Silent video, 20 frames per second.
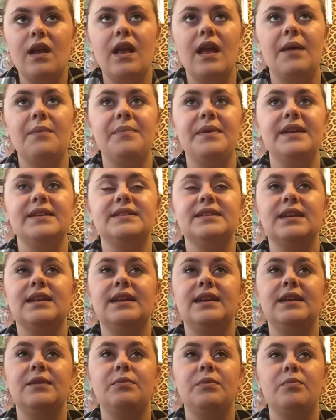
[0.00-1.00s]
and
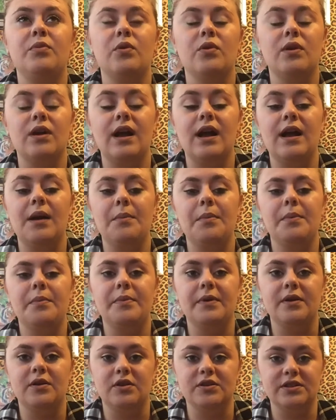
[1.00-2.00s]
basically we broke up
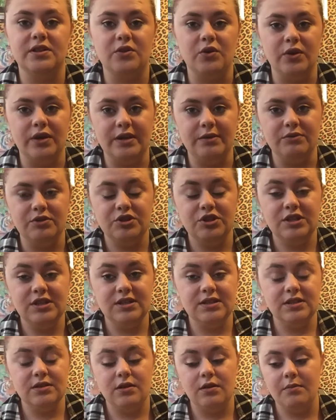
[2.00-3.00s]
because I thought he was
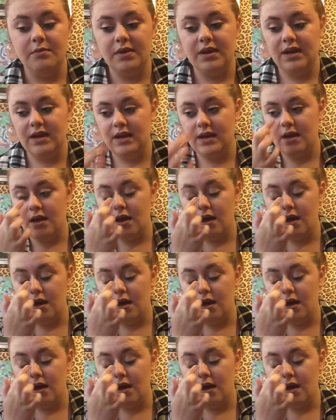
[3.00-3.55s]
cheating on me.